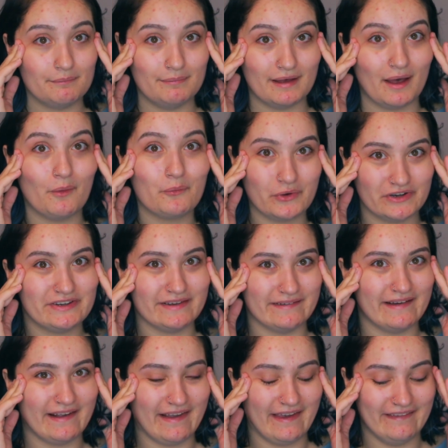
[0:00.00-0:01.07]
But we're
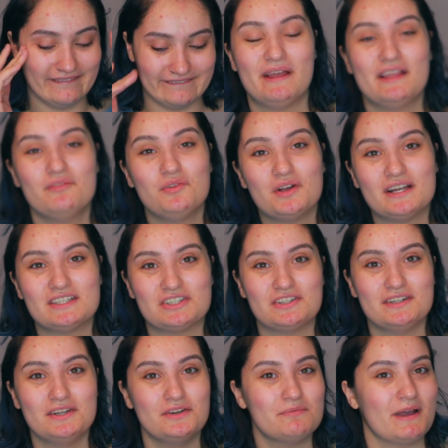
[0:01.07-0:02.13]
doing it. But if you guys
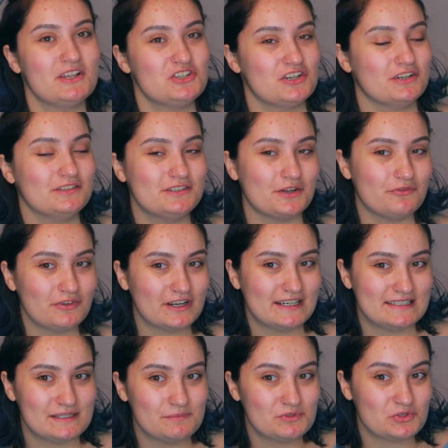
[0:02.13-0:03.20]
are new to my channel, don't
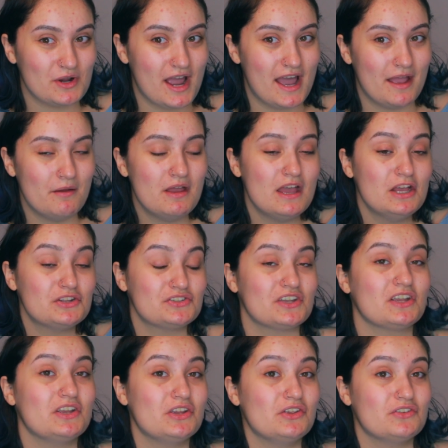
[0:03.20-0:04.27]
forget to subscribe
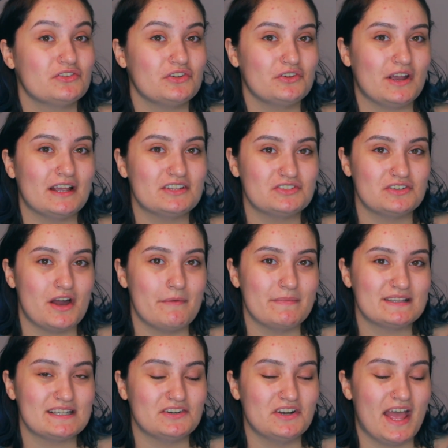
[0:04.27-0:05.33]
so you guys do
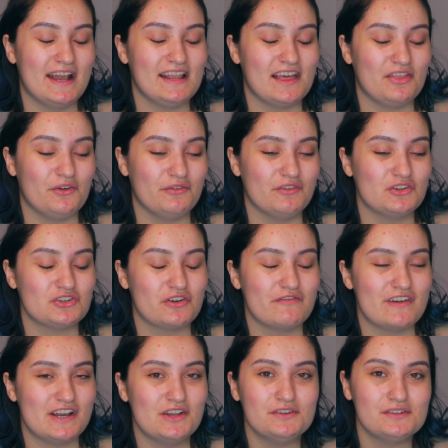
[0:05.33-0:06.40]
not miss out on any other
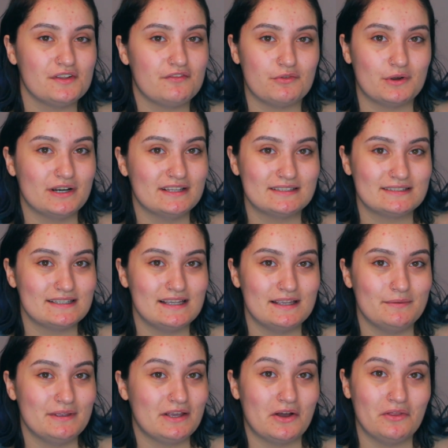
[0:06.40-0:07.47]
future videos. If you want to
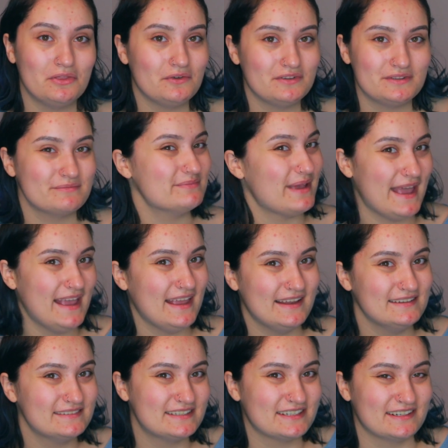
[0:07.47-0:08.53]
see me go through some
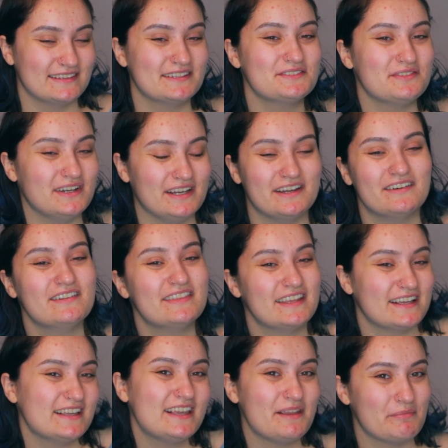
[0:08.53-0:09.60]
pain during this video,
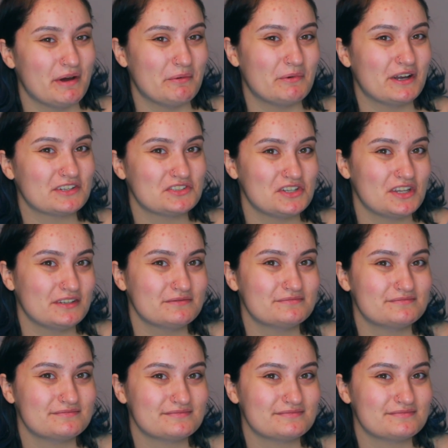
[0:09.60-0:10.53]
then keep on watching.